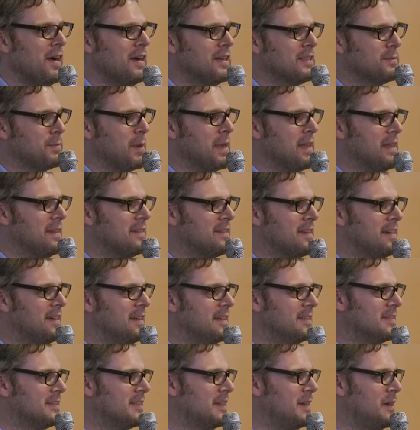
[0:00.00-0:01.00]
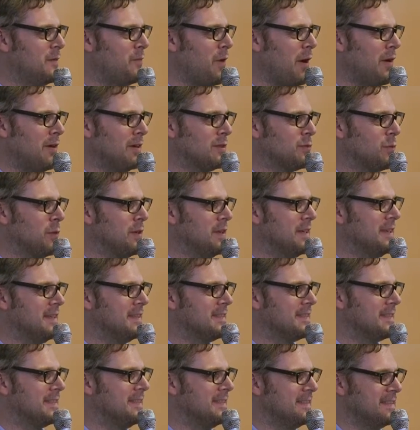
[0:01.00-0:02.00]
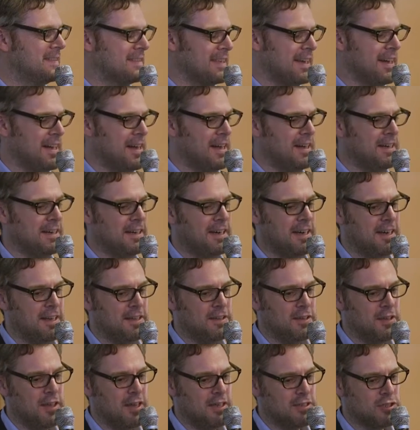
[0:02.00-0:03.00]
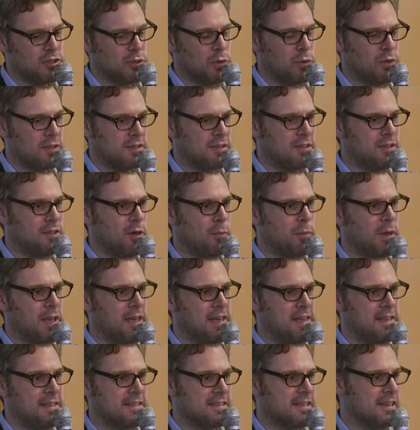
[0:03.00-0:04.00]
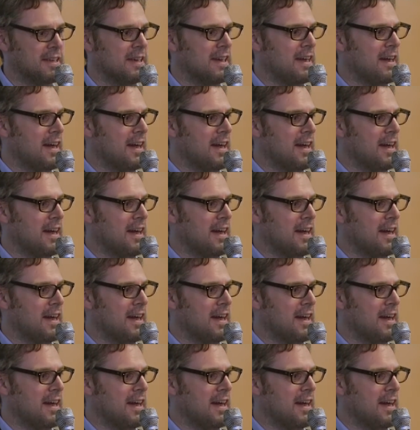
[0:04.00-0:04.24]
speaking to various winners and shortlisted nominees,